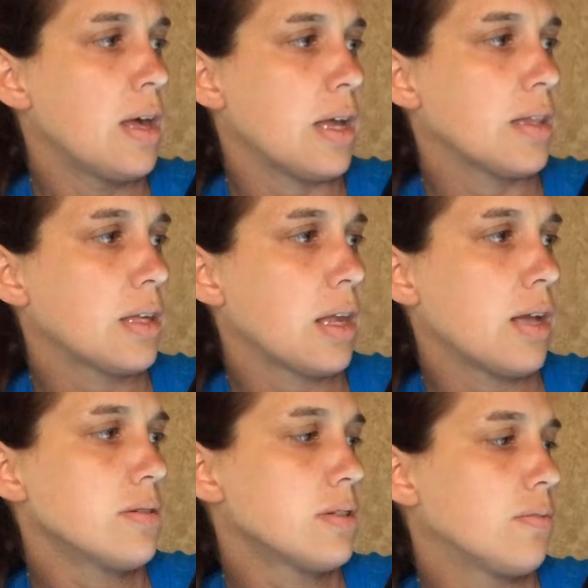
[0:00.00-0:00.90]
In the
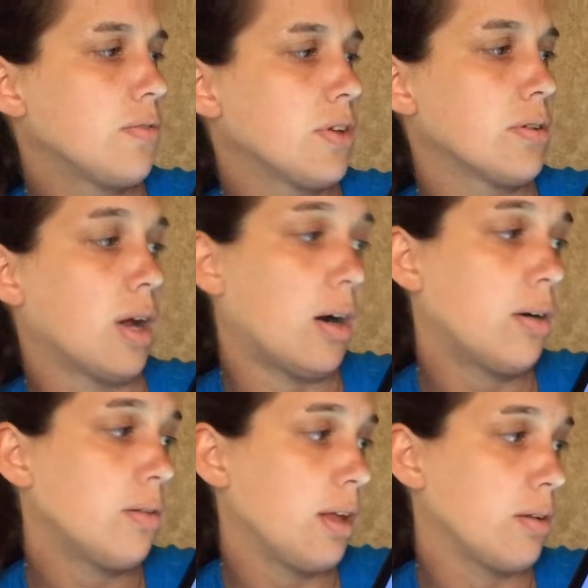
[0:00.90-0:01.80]
counseling field,
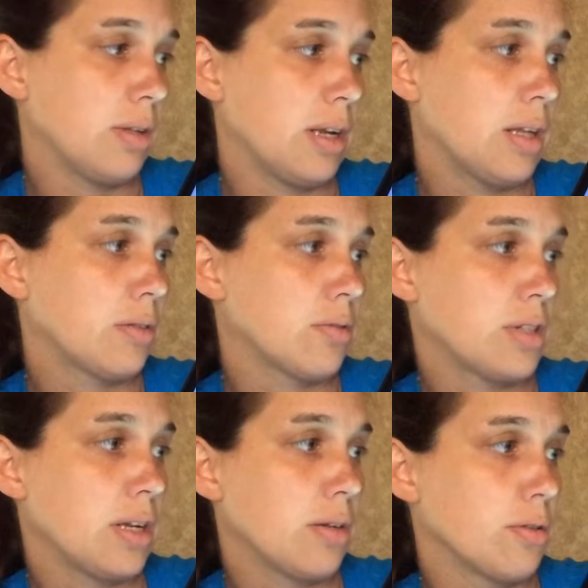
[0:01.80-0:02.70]
all legal and ethical
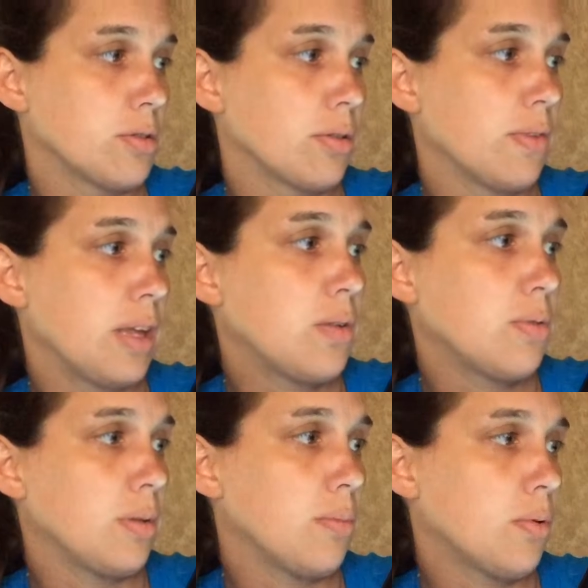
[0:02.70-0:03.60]
standards are of
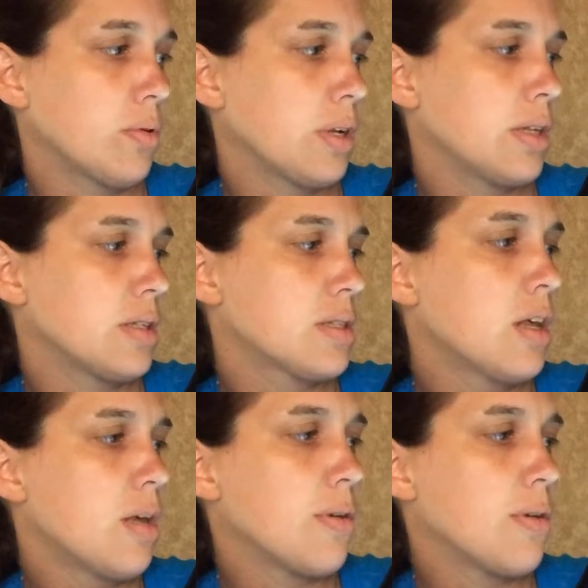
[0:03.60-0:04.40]
equal importance,